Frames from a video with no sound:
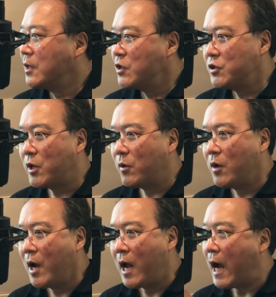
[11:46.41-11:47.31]
So
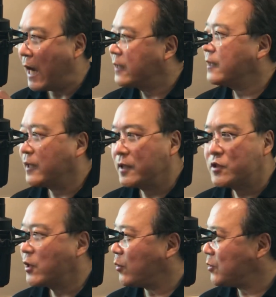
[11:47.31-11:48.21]
I think
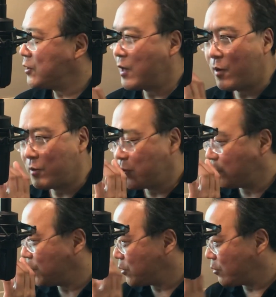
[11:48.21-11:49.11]

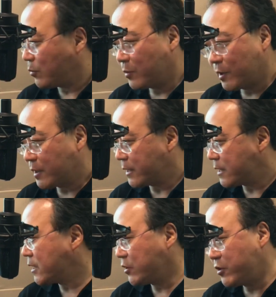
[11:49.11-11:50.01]
you
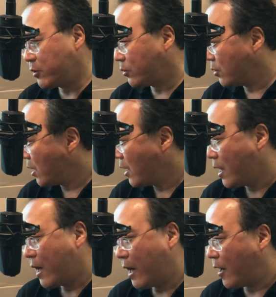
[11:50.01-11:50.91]
listen to
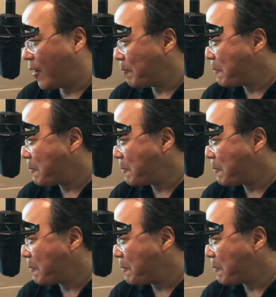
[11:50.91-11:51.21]
a